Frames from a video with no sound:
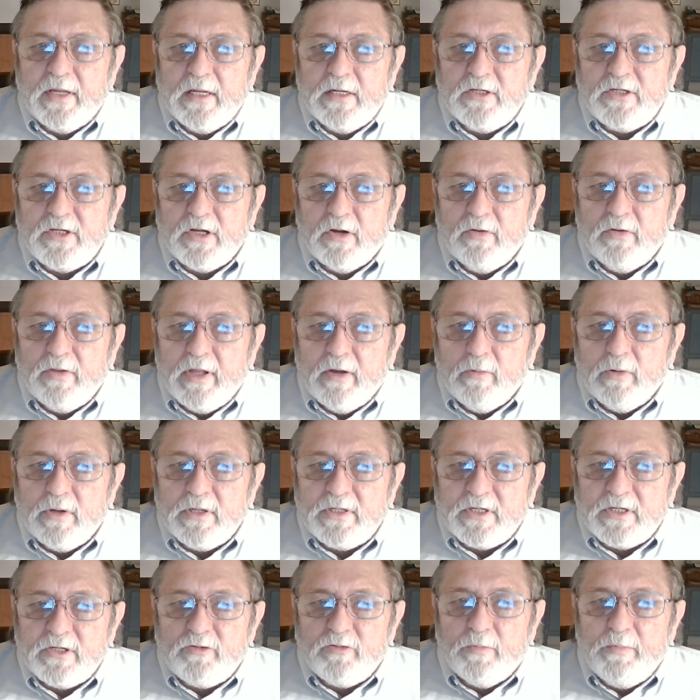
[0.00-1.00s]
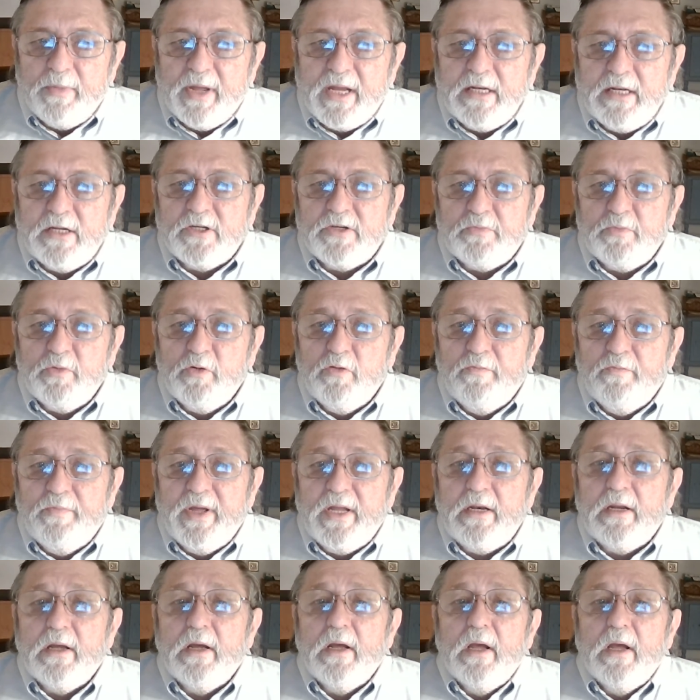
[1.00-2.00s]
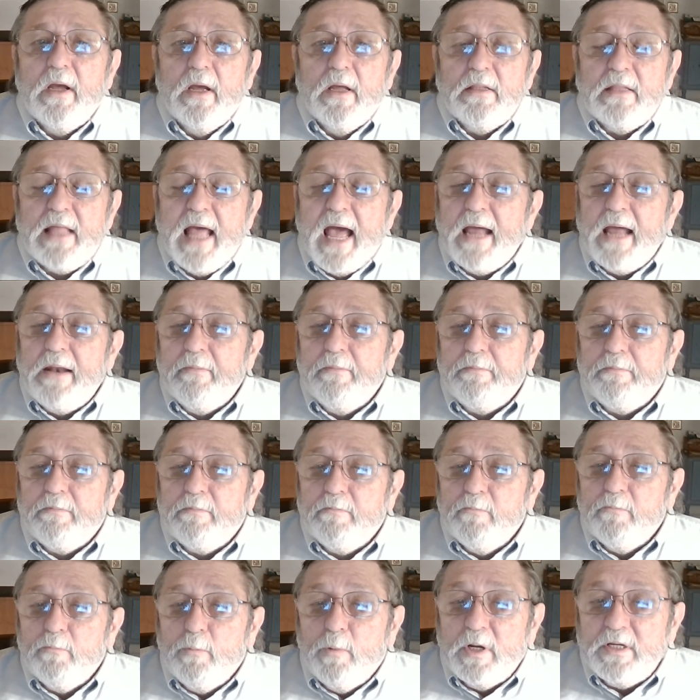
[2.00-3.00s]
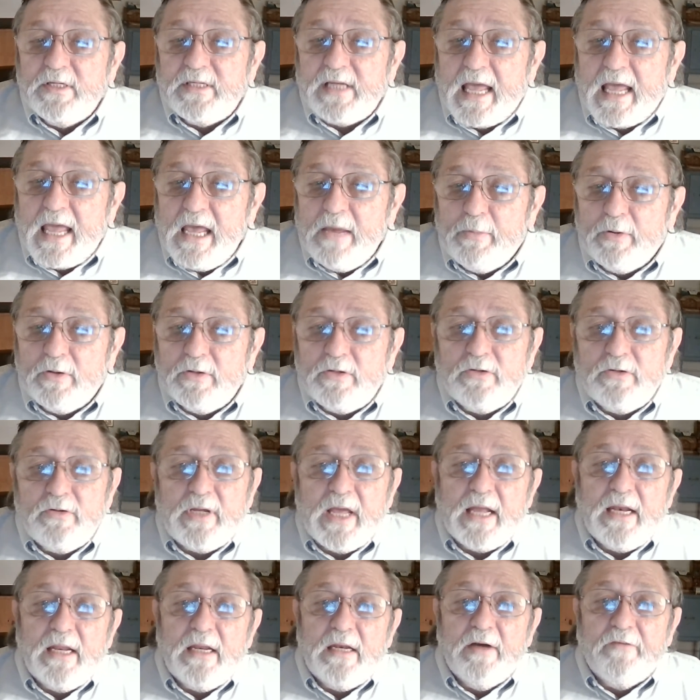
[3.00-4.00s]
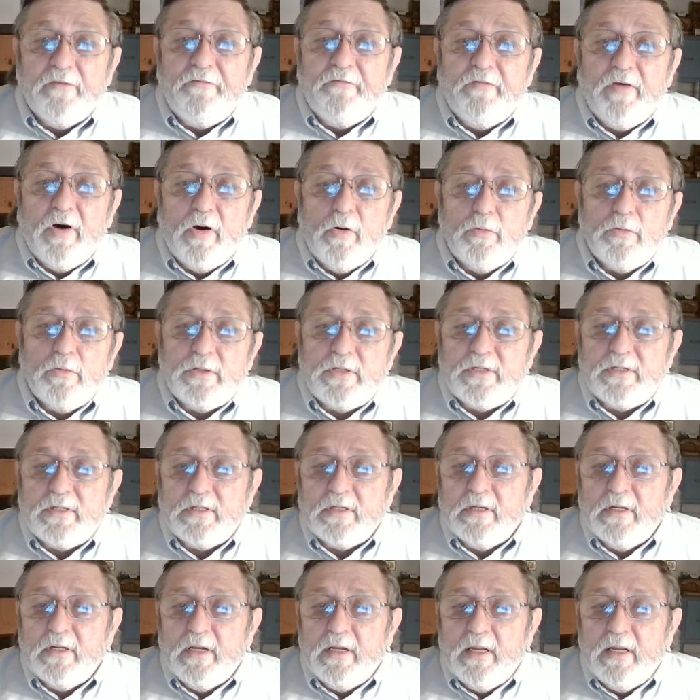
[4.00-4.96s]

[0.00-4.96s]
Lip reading: And so there was a tremendous movement that was able to get enough votes